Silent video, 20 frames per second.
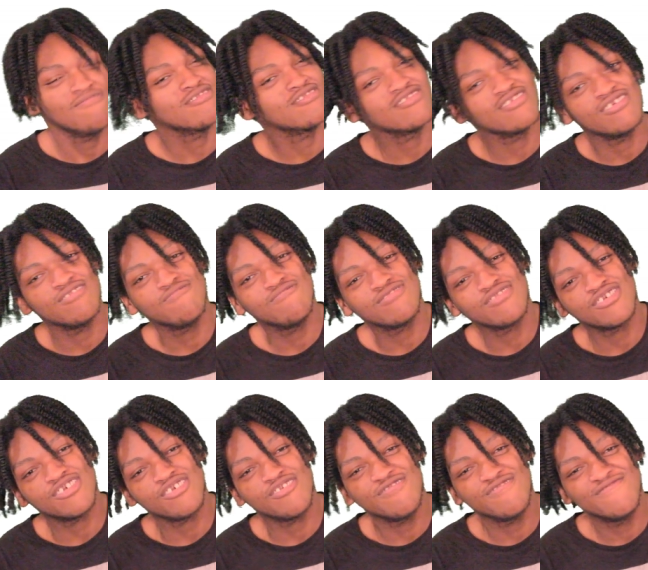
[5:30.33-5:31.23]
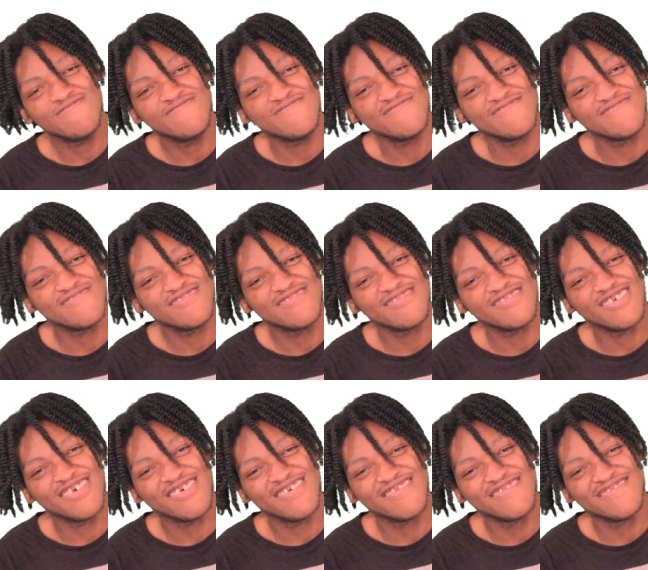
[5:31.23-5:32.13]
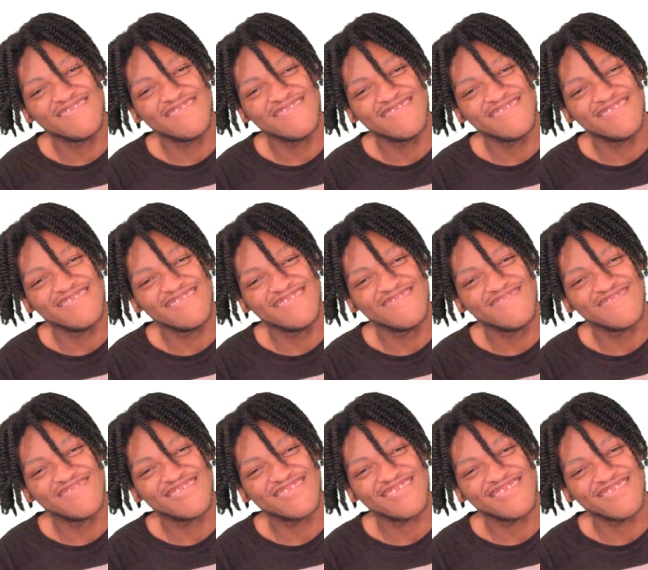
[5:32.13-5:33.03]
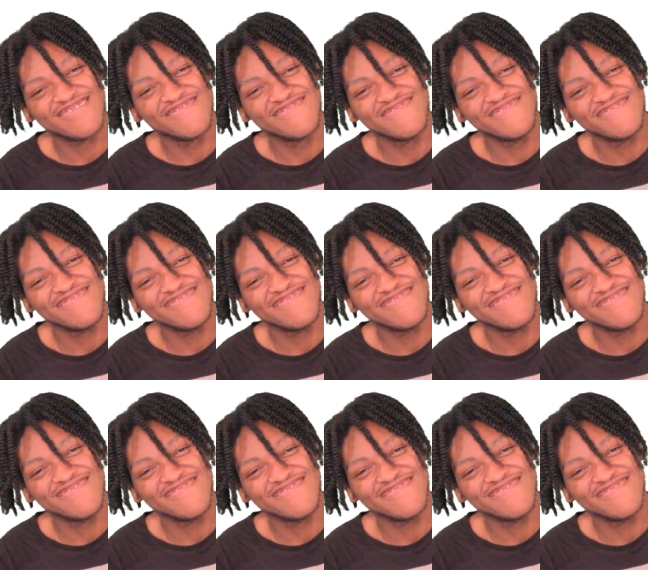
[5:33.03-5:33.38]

was it was cute, you know. It was cute.